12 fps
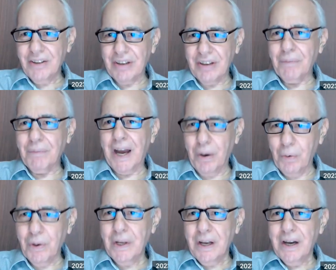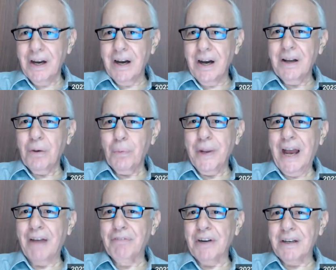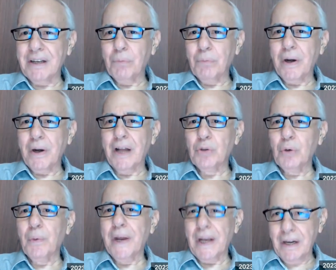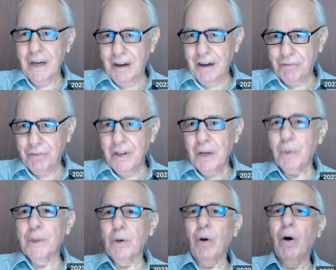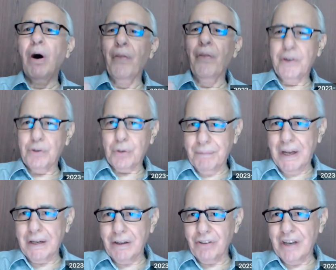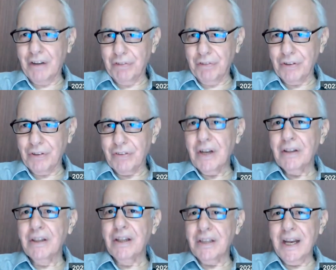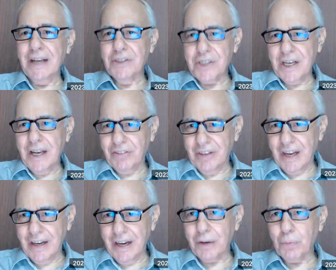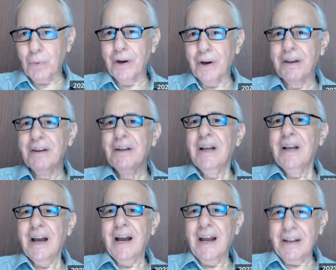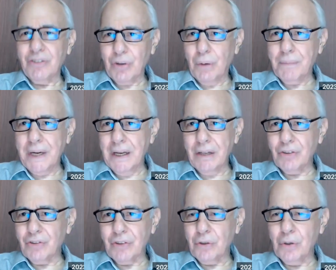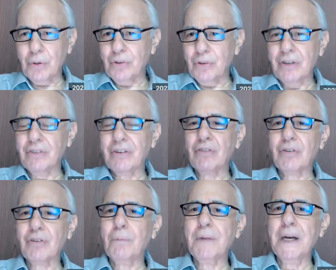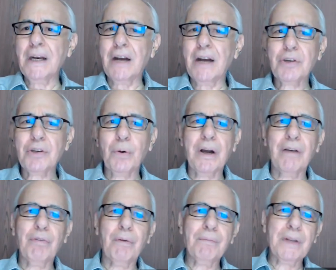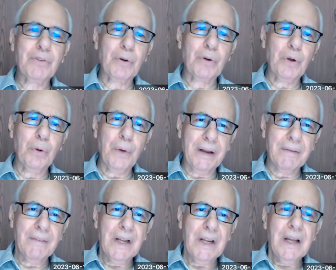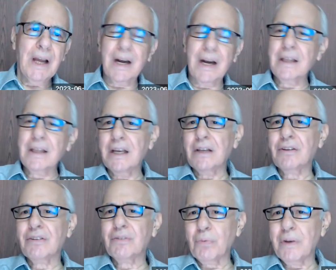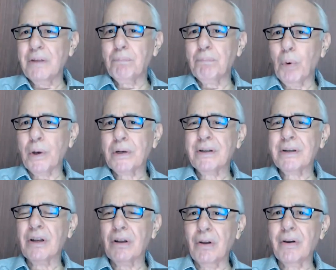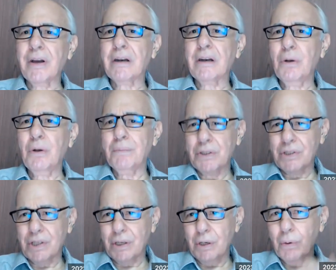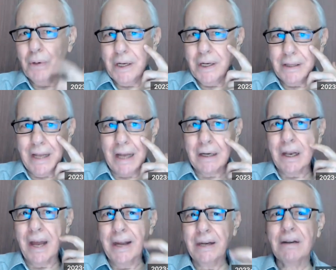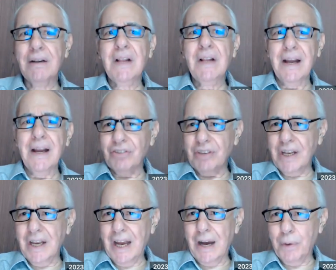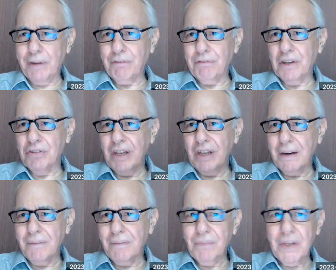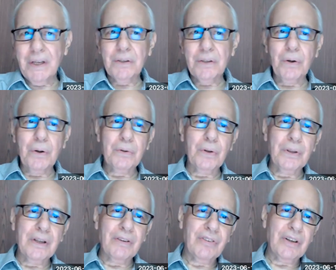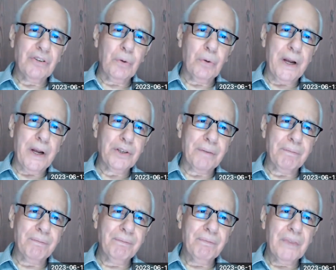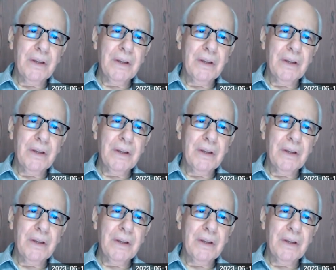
Somehow uh, we haven't, we're not doing enough with all the tremendous efforts that the SDSN network and so many institutions and so many national governments are doing. And I think it's important to look at human security in that light and see how it fits in to, to this situation.